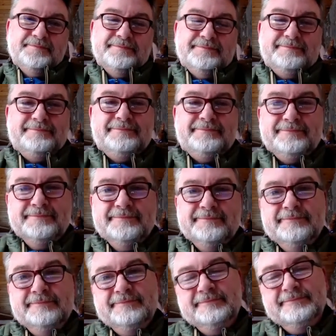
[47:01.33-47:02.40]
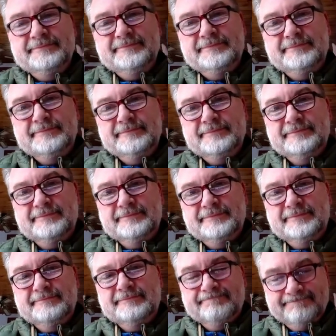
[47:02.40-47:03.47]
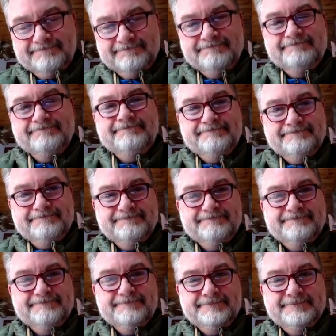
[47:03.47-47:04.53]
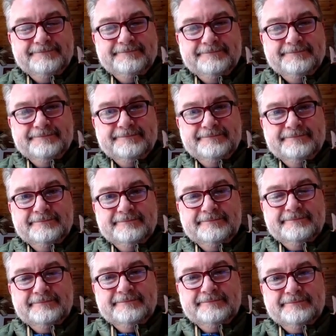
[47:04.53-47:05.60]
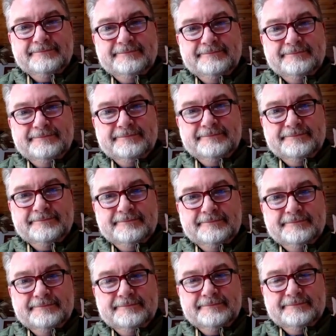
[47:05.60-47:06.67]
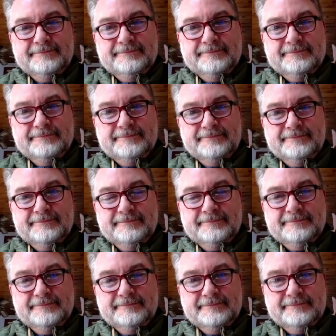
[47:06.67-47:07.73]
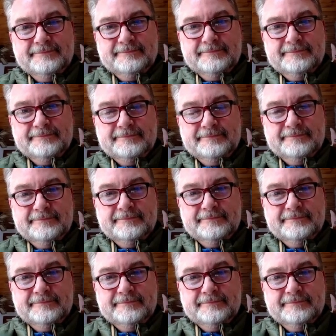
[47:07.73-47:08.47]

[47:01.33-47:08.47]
The person shown says nothing.